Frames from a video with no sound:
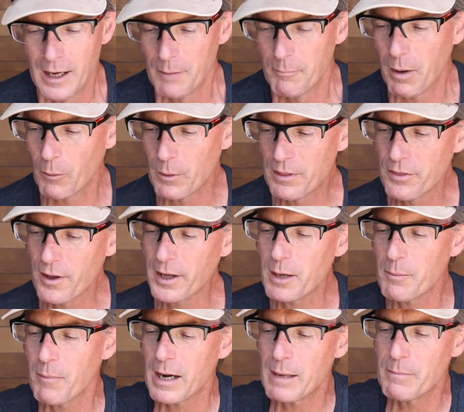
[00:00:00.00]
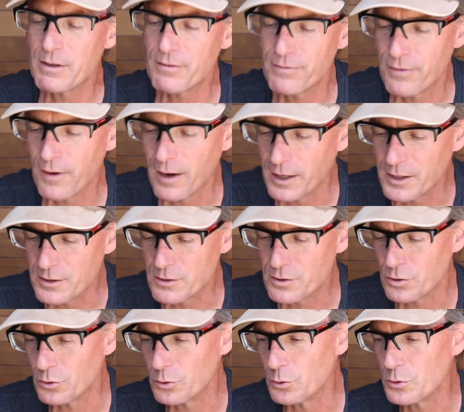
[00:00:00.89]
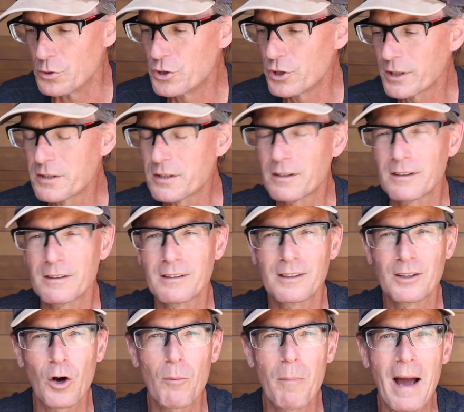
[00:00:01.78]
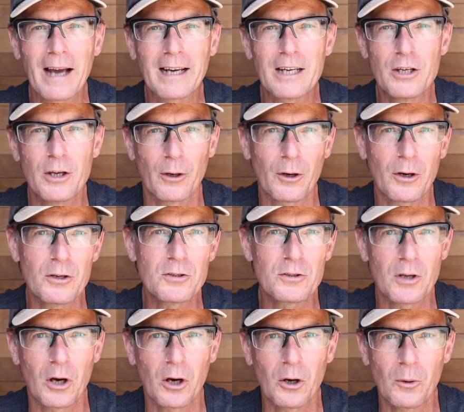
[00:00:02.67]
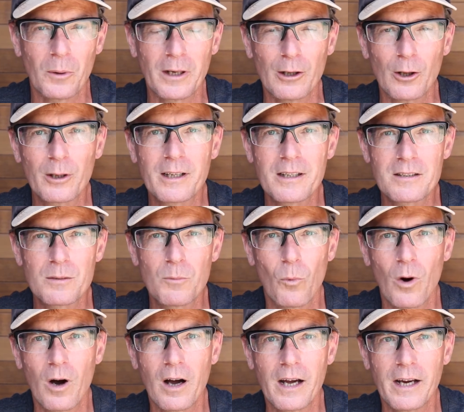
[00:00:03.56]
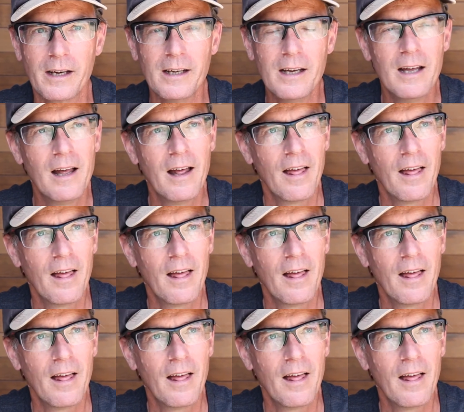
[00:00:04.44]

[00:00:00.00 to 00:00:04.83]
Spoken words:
but we thought it might be fun to just go back a year or so and look at some wine